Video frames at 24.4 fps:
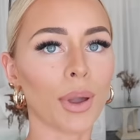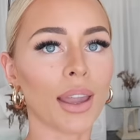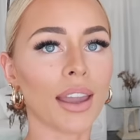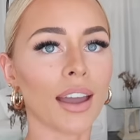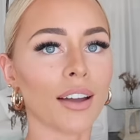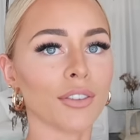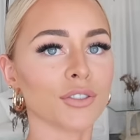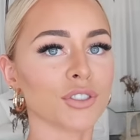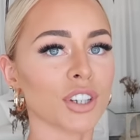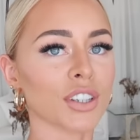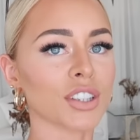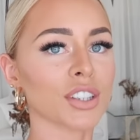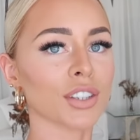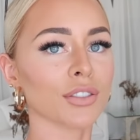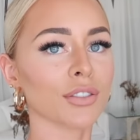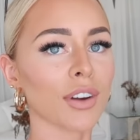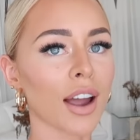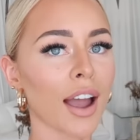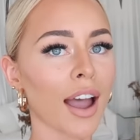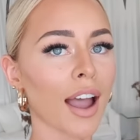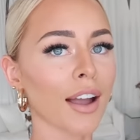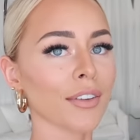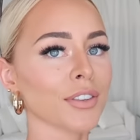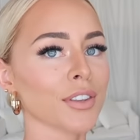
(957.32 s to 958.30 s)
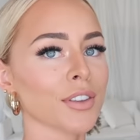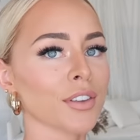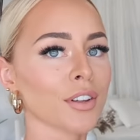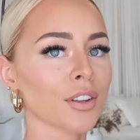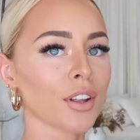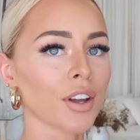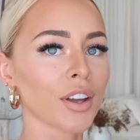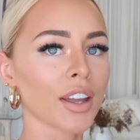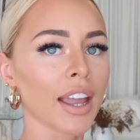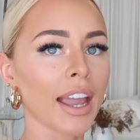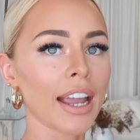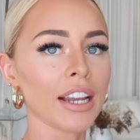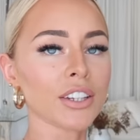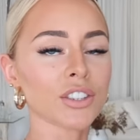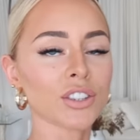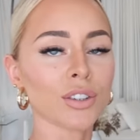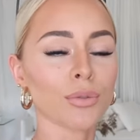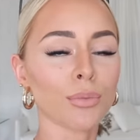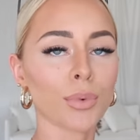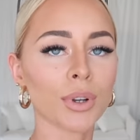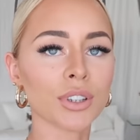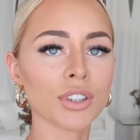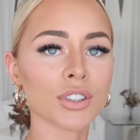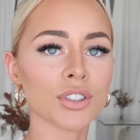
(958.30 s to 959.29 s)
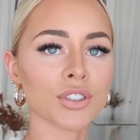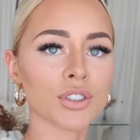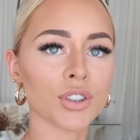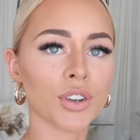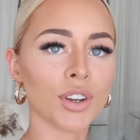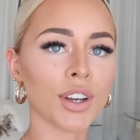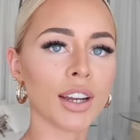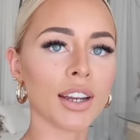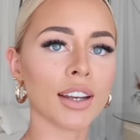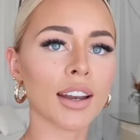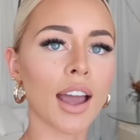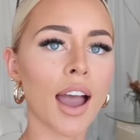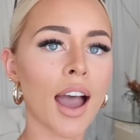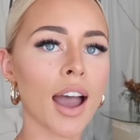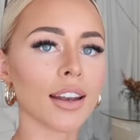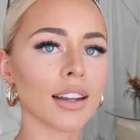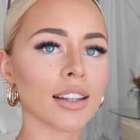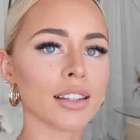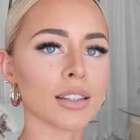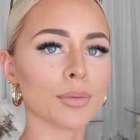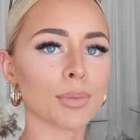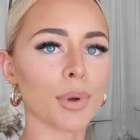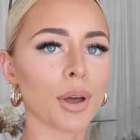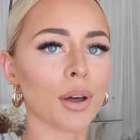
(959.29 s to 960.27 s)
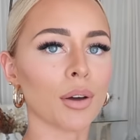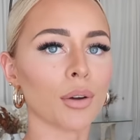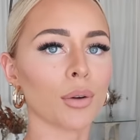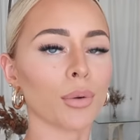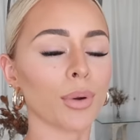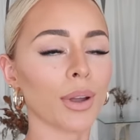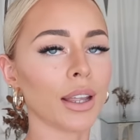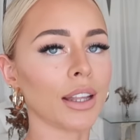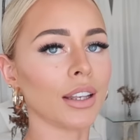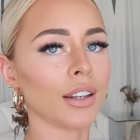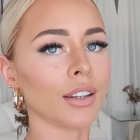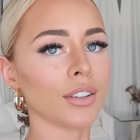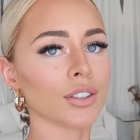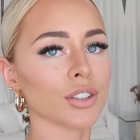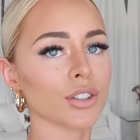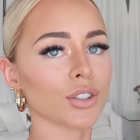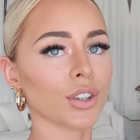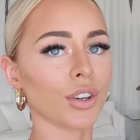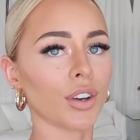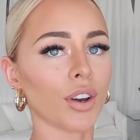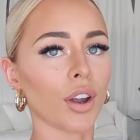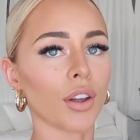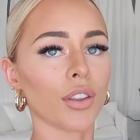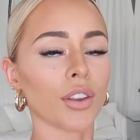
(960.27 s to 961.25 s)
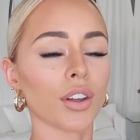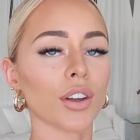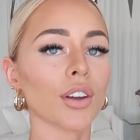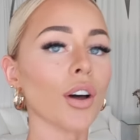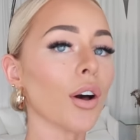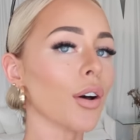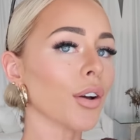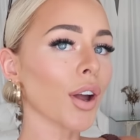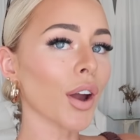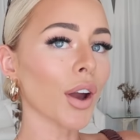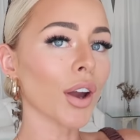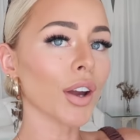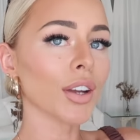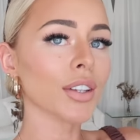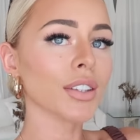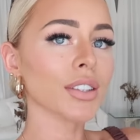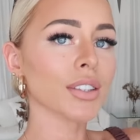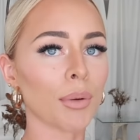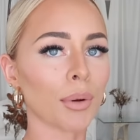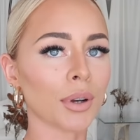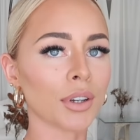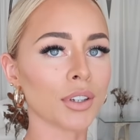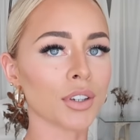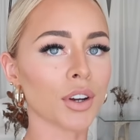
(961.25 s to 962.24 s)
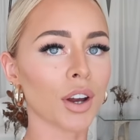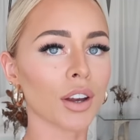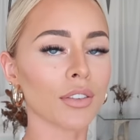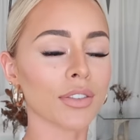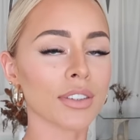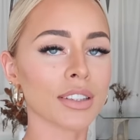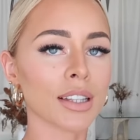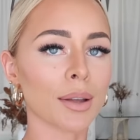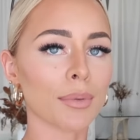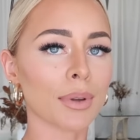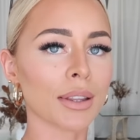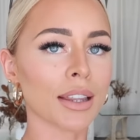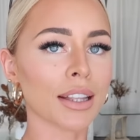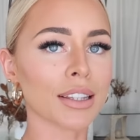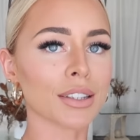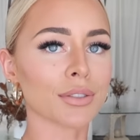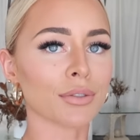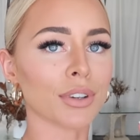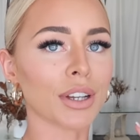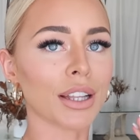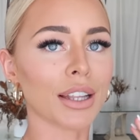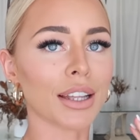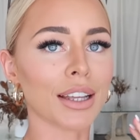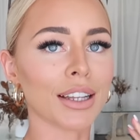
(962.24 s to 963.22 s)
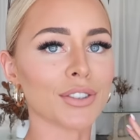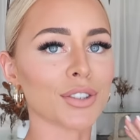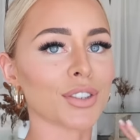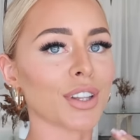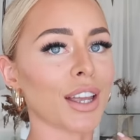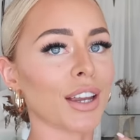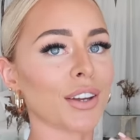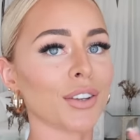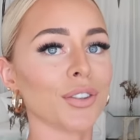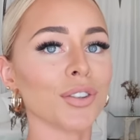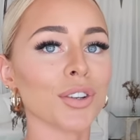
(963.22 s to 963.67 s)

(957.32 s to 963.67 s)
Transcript: We have just arrived to the location. We're just shooting at Isabel Quinn's studio on the Gold Coast. We wanted to go for something that's really just like